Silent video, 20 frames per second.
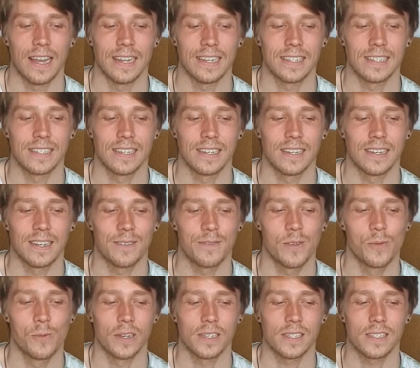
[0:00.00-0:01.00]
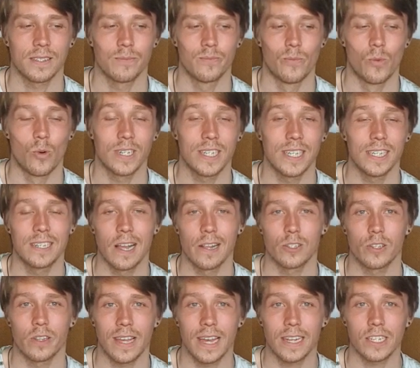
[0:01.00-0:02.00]
And if you want more
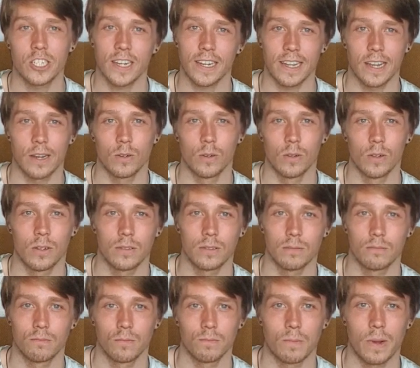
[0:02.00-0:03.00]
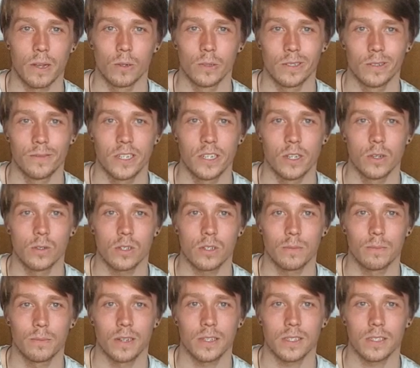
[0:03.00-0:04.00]
details on that, check out my older
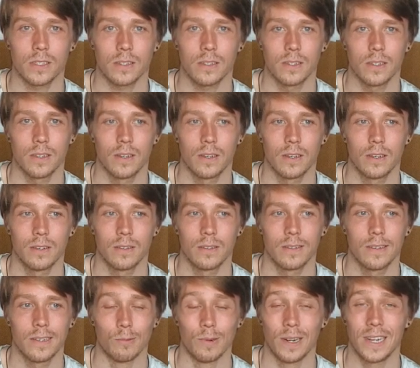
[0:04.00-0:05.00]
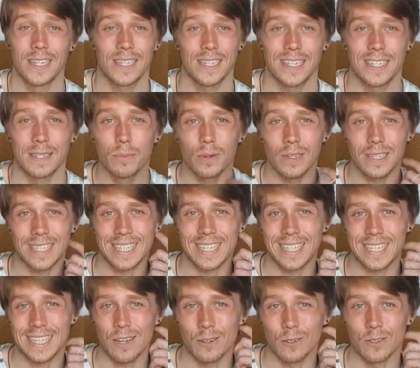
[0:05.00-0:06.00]
videos. But it really is as simple as
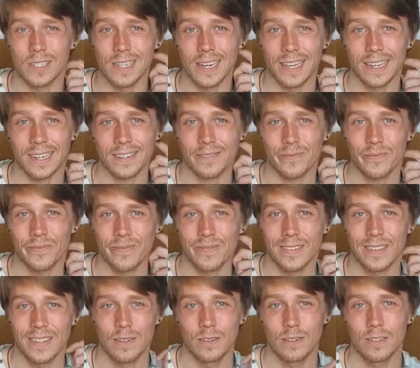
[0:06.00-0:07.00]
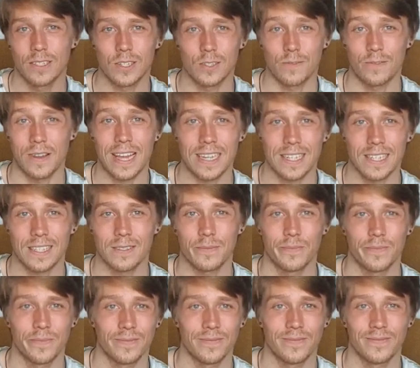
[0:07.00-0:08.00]
it sounds, like just fast
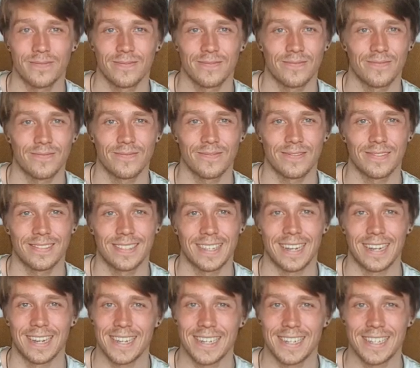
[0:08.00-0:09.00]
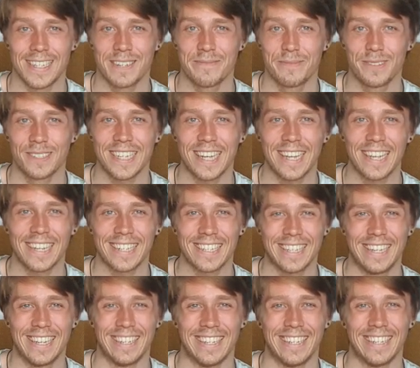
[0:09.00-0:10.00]
and eat a simple diet.
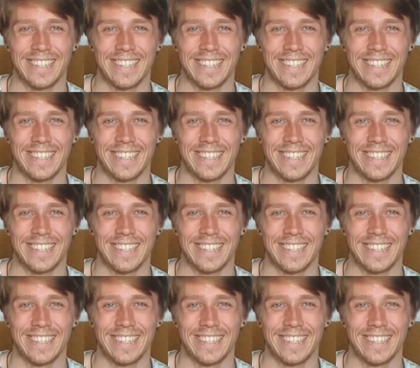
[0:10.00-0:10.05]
